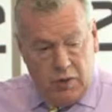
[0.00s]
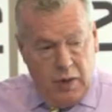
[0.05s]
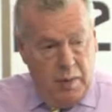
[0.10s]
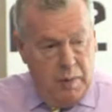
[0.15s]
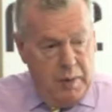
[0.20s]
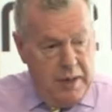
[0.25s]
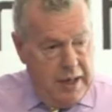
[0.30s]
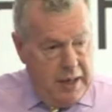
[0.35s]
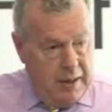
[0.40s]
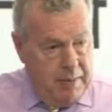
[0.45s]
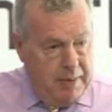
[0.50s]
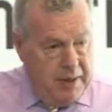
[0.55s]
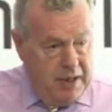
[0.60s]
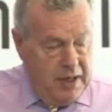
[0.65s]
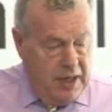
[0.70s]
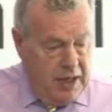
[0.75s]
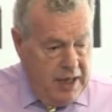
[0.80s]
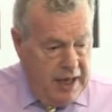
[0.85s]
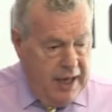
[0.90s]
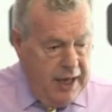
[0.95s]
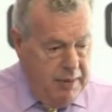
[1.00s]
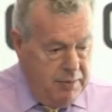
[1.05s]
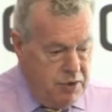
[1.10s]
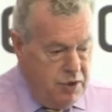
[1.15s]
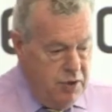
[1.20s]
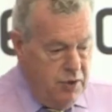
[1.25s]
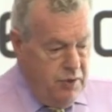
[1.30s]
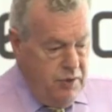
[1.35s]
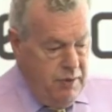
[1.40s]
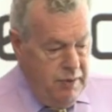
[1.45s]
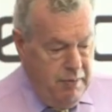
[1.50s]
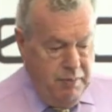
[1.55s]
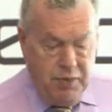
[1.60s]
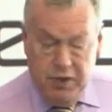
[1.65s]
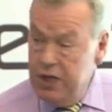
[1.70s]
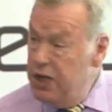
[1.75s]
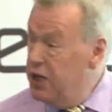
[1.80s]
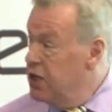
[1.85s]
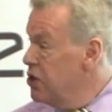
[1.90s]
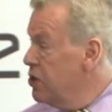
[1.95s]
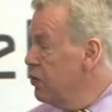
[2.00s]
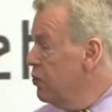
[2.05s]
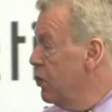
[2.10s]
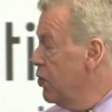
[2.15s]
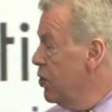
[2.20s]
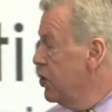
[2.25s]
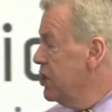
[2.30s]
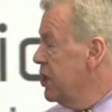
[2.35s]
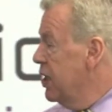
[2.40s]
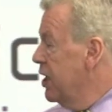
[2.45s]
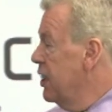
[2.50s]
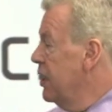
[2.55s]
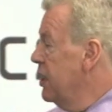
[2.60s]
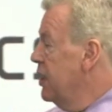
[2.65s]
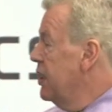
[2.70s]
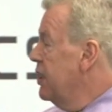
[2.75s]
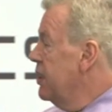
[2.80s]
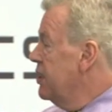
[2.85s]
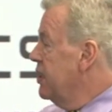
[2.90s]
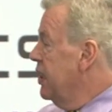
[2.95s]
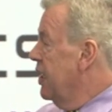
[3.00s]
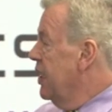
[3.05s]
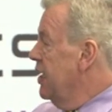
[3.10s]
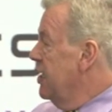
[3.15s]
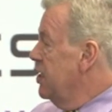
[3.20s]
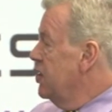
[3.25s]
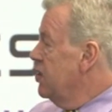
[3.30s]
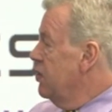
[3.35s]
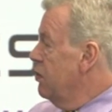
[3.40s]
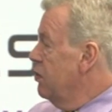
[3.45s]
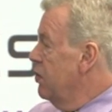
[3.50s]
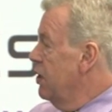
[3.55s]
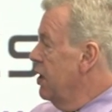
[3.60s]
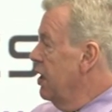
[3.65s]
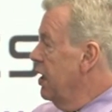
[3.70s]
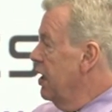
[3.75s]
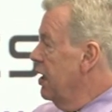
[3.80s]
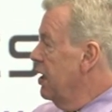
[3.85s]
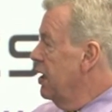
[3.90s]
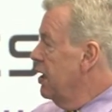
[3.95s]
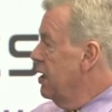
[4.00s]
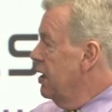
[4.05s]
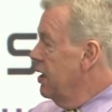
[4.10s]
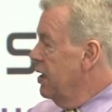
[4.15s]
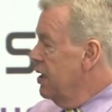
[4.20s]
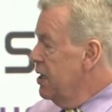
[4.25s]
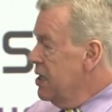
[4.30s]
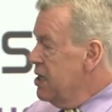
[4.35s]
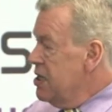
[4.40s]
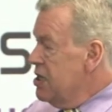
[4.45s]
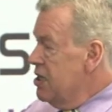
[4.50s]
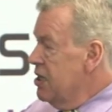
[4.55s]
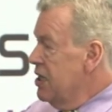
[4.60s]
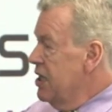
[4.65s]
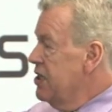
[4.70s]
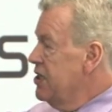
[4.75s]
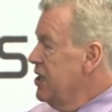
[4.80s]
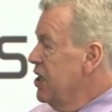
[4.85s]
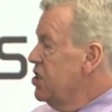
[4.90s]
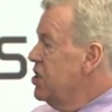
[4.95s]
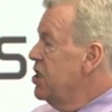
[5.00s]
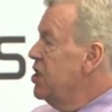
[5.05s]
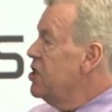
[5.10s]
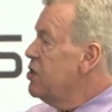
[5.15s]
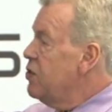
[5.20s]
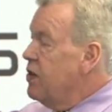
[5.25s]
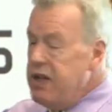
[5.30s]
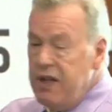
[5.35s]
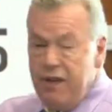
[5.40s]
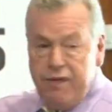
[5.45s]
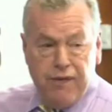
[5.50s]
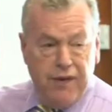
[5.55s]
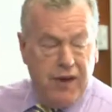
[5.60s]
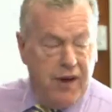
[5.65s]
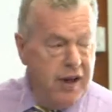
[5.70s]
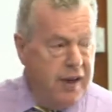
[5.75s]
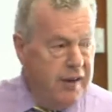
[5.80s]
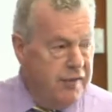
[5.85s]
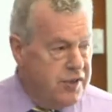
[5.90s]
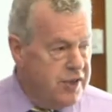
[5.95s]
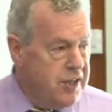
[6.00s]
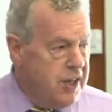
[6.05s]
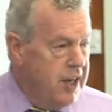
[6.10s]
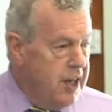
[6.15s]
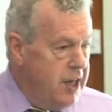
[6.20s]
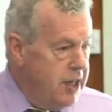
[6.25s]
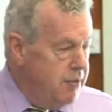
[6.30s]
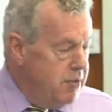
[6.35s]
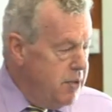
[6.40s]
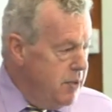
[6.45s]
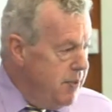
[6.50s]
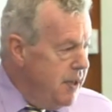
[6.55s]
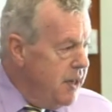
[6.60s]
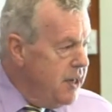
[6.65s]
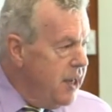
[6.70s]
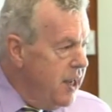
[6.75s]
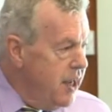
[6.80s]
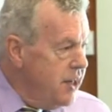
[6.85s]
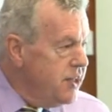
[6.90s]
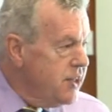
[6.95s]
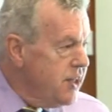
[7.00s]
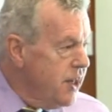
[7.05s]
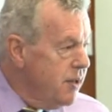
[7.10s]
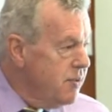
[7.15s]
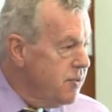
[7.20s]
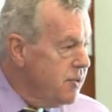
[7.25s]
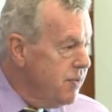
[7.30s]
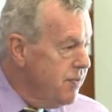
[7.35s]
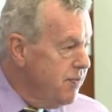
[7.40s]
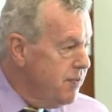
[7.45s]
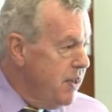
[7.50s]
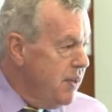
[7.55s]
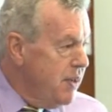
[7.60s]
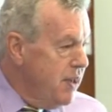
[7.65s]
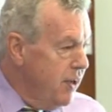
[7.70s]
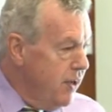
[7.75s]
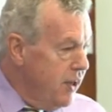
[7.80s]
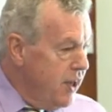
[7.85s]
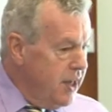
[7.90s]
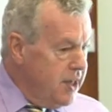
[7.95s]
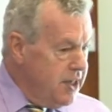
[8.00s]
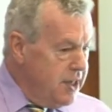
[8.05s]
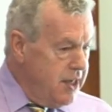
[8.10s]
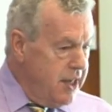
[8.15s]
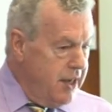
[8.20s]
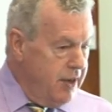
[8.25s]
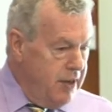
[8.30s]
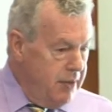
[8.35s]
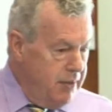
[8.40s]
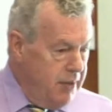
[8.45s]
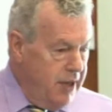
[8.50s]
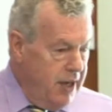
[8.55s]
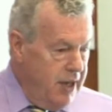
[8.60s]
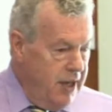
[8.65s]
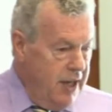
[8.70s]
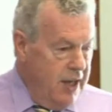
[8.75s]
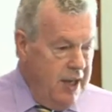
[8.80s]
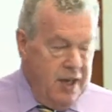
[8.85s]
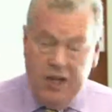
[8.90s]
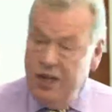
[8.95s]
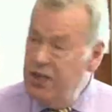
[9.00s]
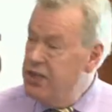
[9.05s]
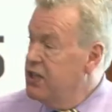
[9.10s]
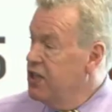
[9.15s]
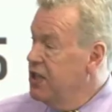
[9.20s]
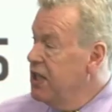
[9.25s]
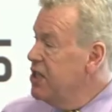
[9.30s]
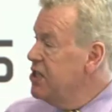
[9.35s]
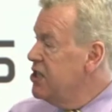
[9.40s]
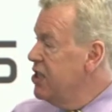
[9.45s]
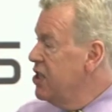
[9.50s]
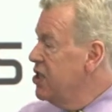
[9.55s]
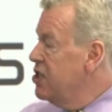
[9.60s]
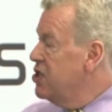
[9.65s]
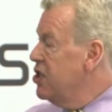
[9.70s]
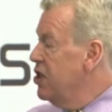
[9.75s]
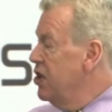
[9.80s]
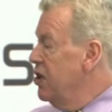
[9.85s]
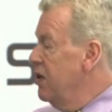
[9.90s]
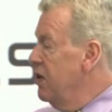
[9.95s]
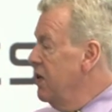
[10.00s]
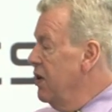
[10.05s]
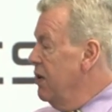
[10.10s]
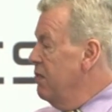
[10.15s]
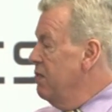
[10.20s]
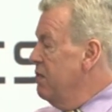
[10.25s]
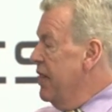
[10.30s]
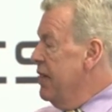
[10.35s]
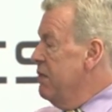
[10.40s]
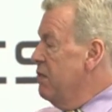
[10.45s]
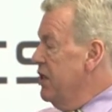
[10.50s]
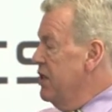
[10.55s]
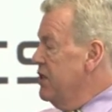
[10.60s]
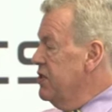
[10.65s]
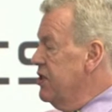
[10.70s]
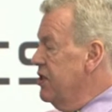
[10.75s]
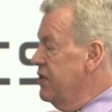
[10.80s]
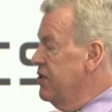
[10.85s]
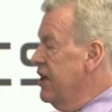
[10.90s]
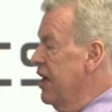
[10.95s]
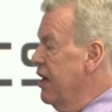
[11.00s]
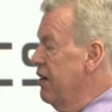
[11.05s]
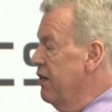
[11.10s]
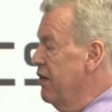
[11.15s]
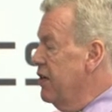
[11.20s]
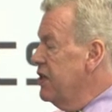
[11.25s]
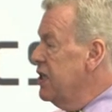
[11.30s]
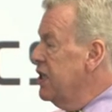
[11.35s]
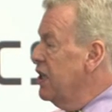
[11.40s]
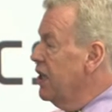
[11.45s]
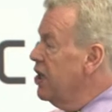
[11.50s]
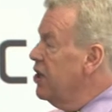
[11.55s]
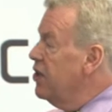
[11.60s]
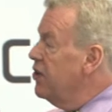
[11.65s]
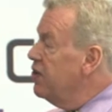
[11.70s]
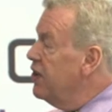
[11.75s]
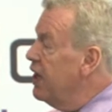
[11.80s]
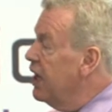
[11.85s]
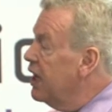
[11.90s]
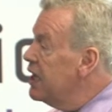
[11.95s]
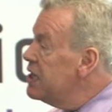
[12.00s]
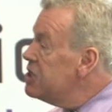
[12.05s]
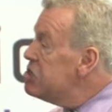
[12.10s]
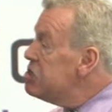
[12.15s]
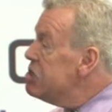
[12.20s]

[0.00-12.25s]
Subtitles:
open it up in the capsule and put it into water to get it to work. There's actually 25 selenium-dependent enzymes that have been located down in the body. So these are the two main ones, the thyroid and the glutathione.